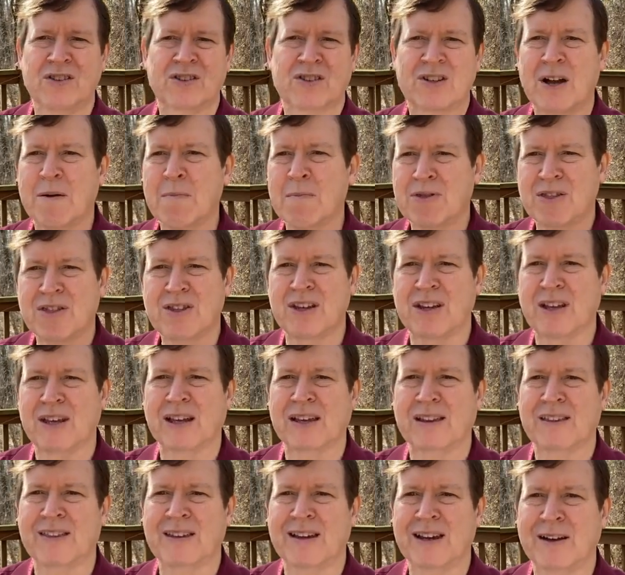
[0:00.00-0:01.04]

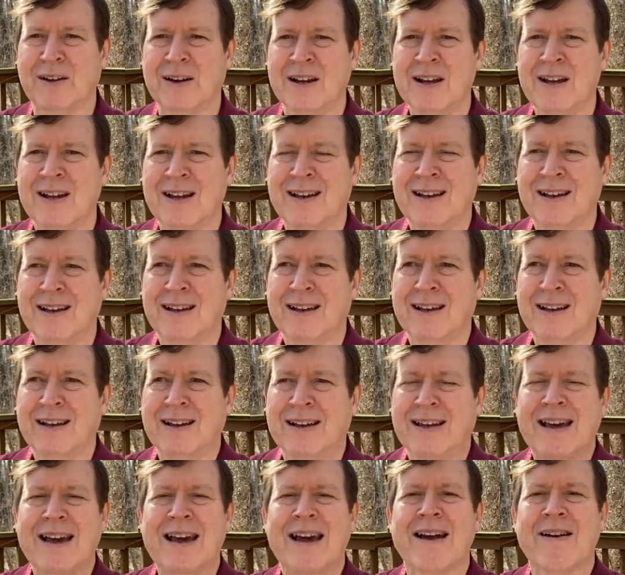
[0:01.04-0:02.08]
something that
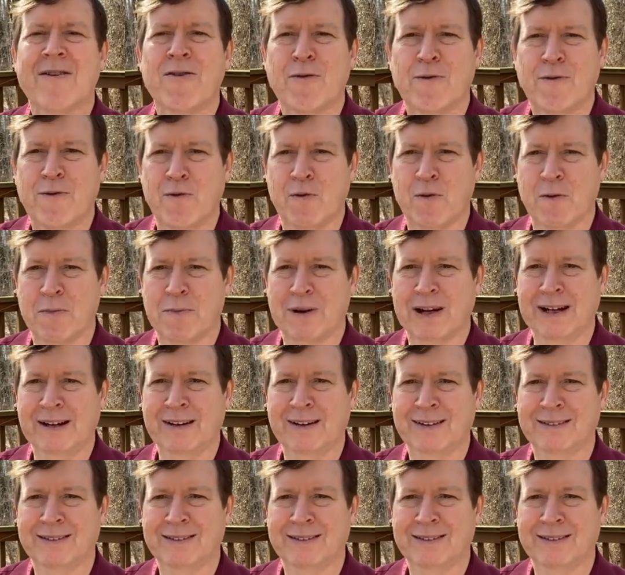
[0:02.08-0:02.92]
cared for me,